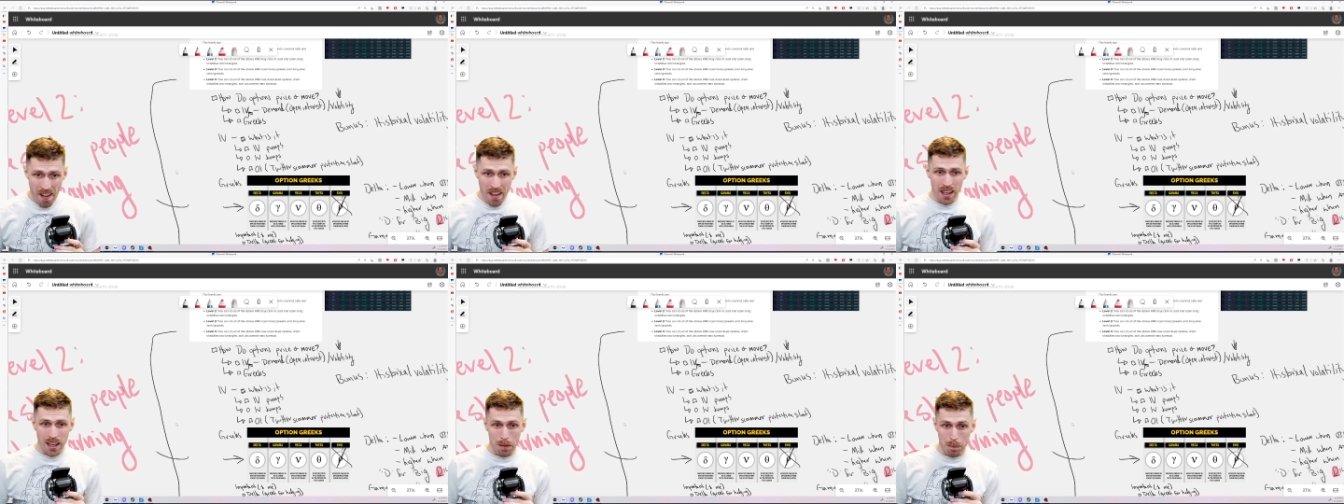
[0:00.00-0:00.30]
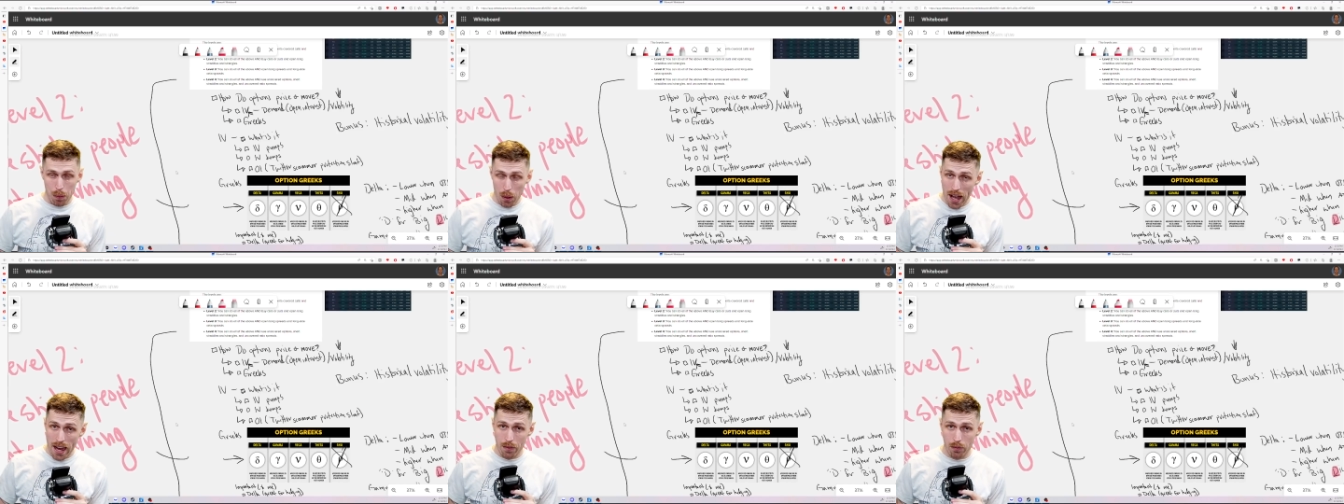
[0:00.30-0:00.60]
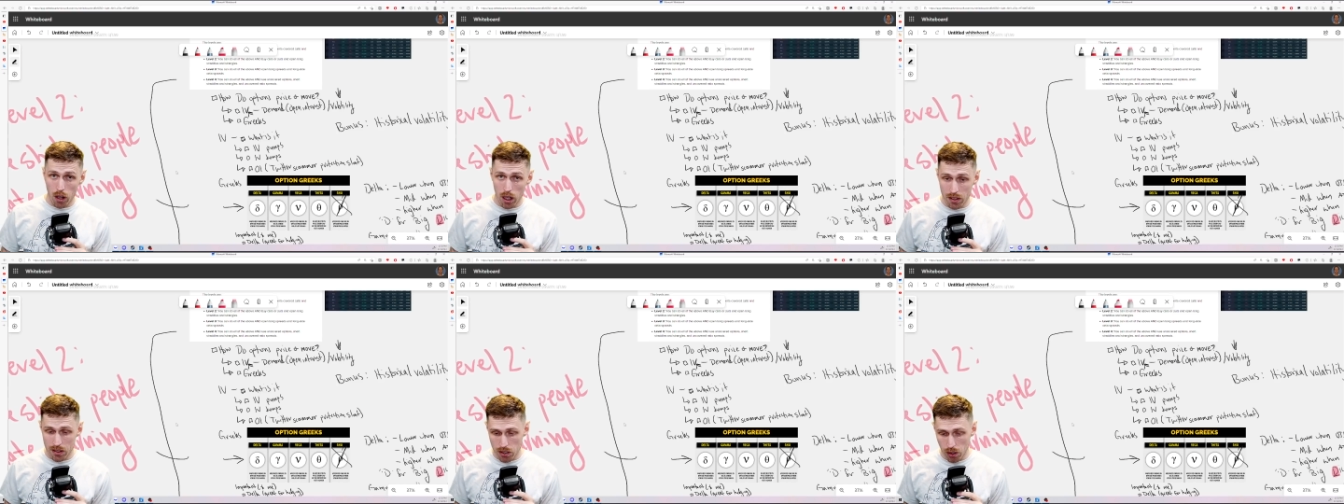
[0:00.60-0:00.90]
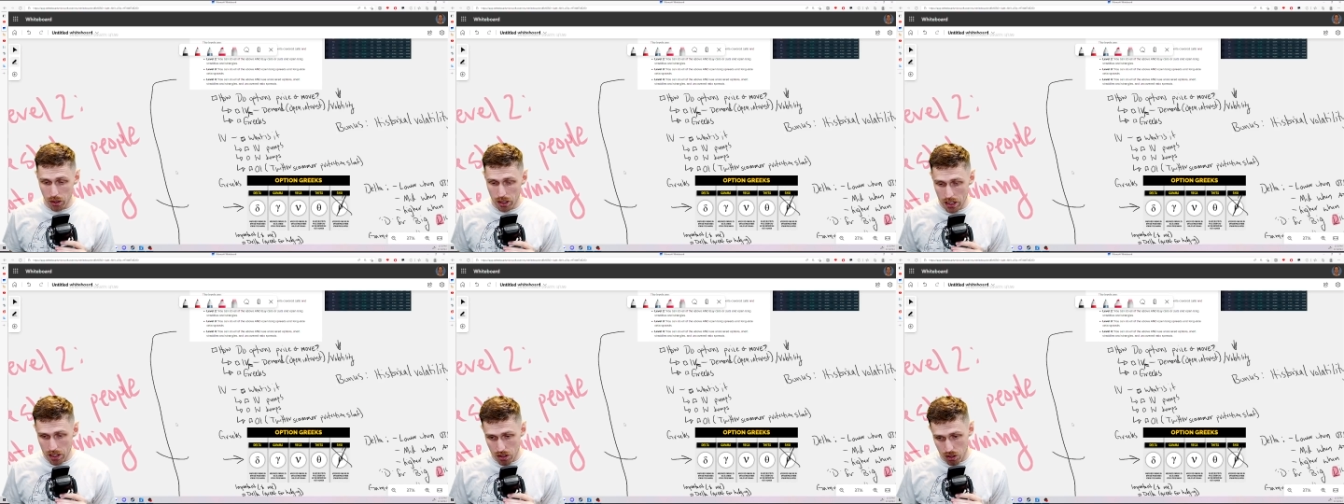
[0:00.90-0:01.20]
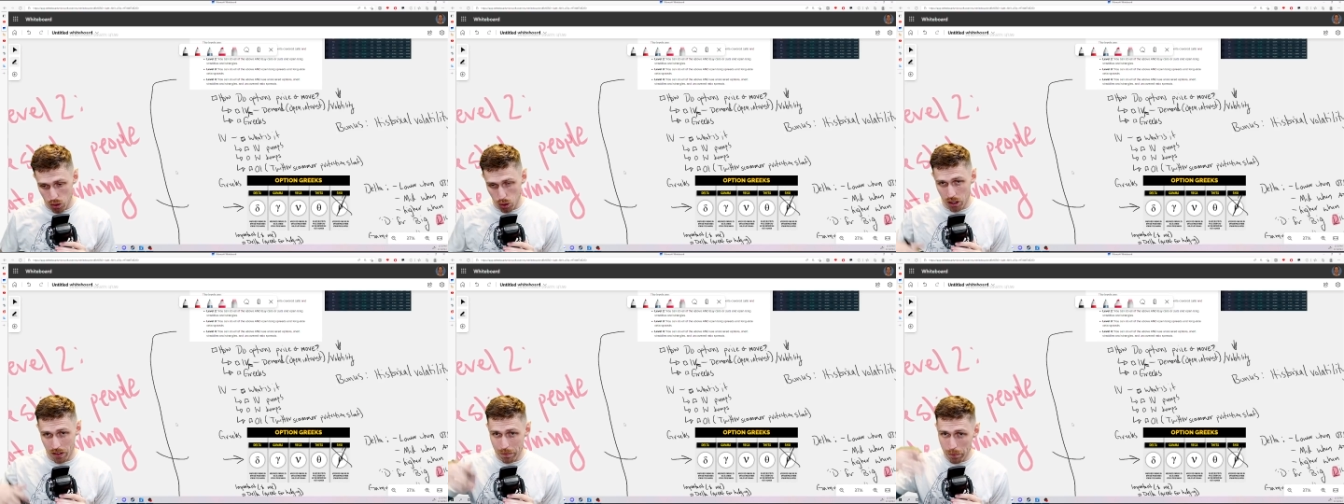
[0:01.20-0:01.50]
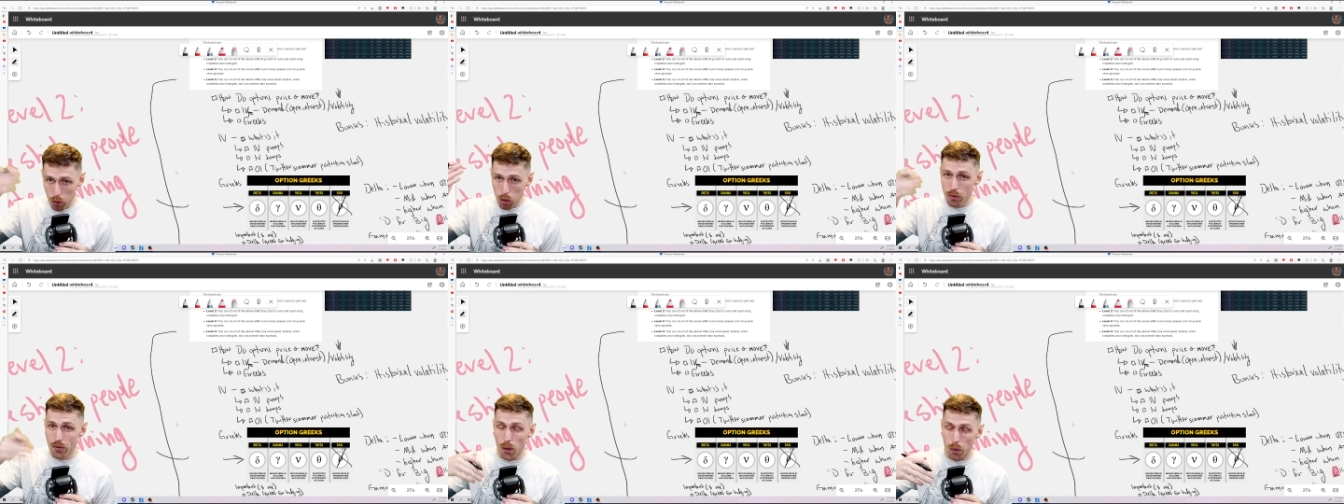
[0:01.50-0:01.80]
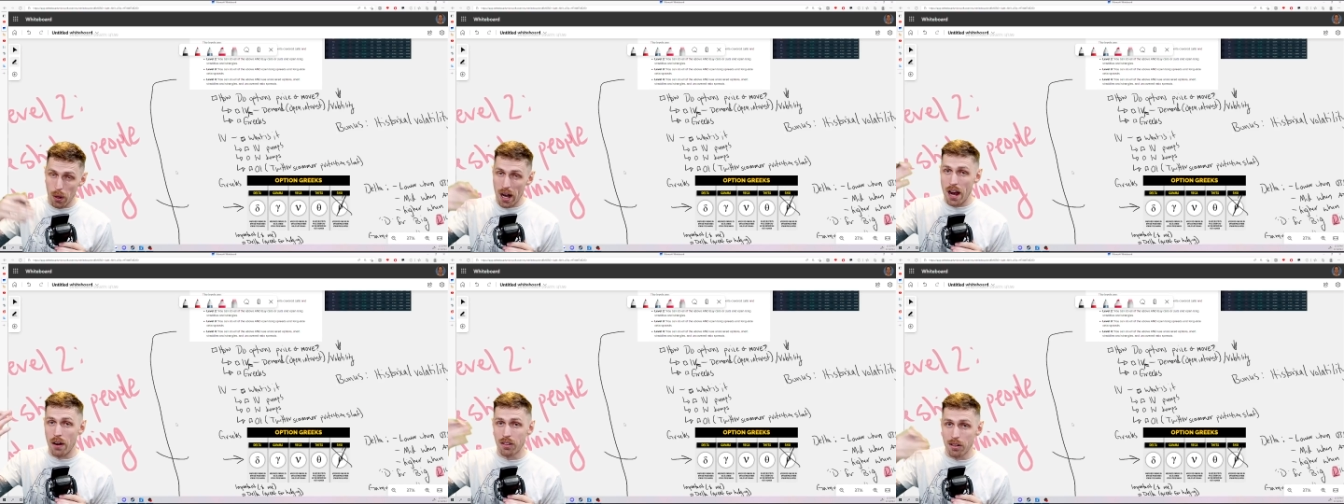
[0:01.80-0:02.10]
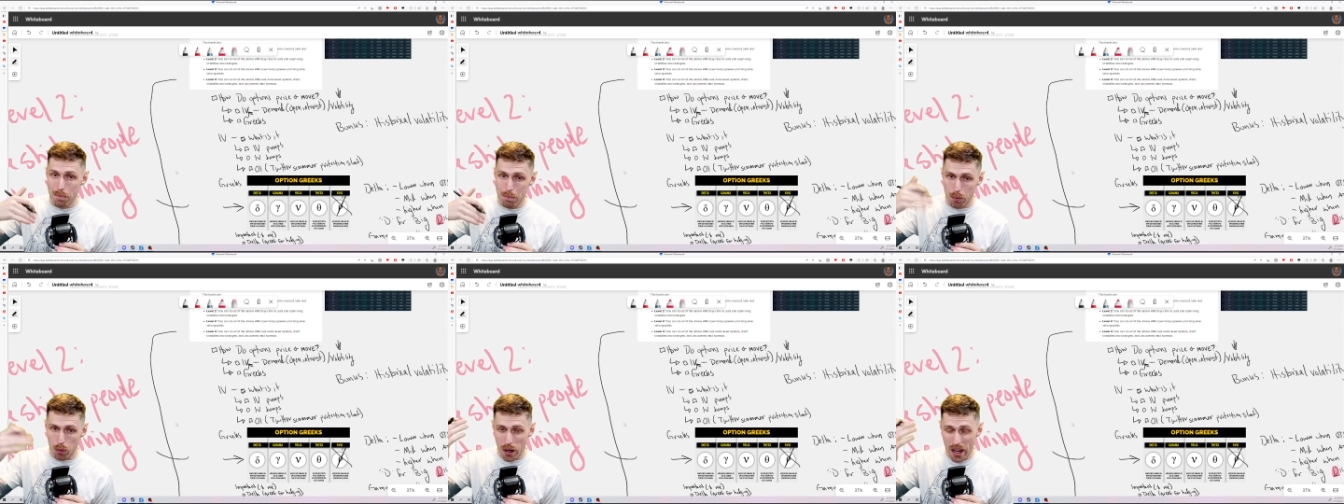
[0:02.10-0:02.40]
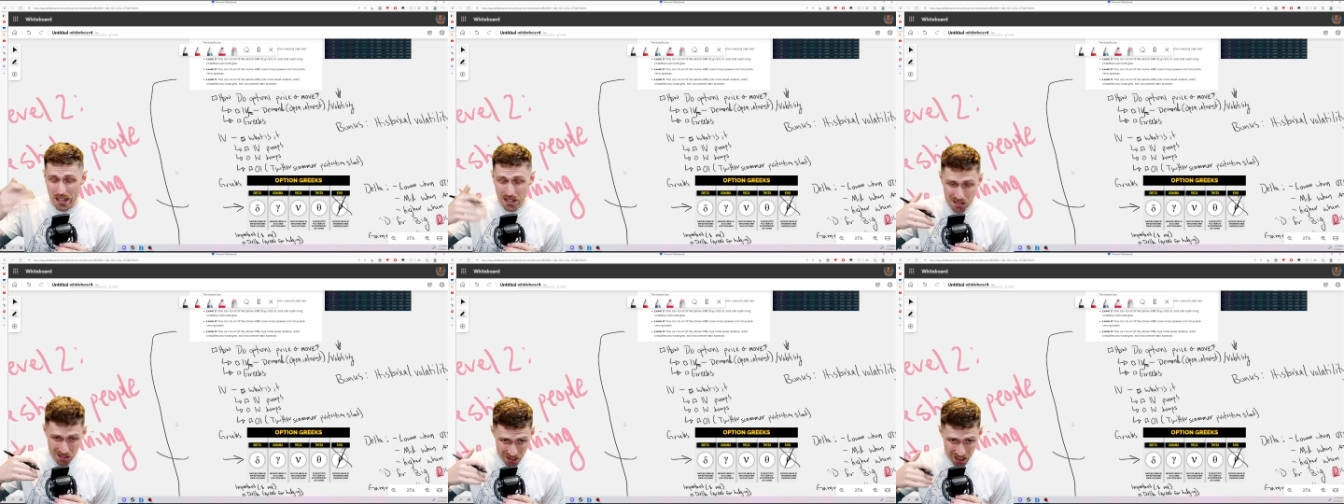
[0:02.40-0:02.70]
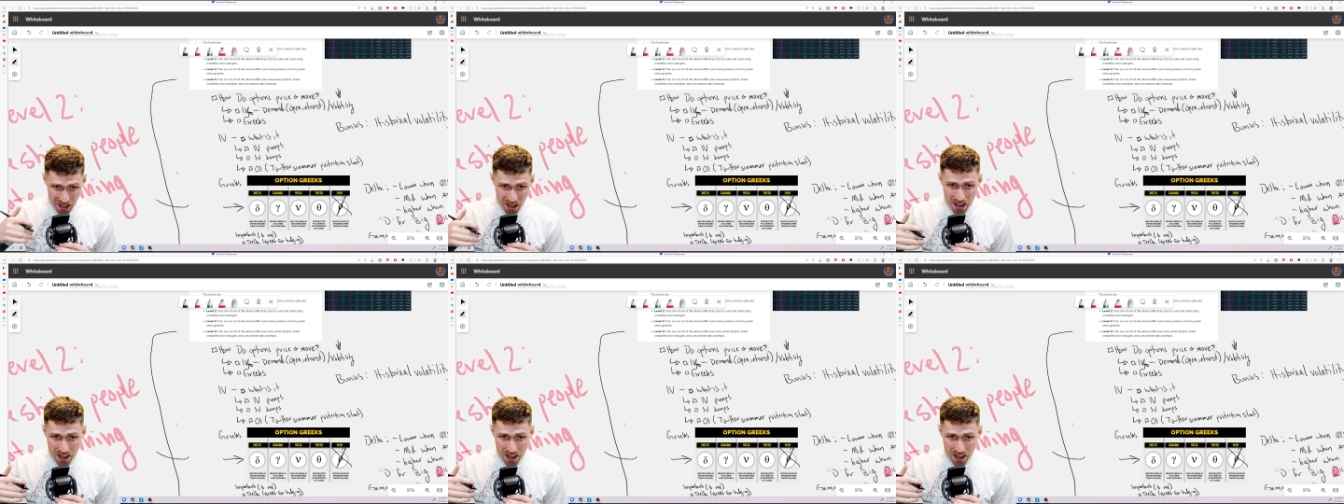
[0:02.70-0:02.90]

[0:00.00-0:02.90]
implied volatility is sort of moved around and priced,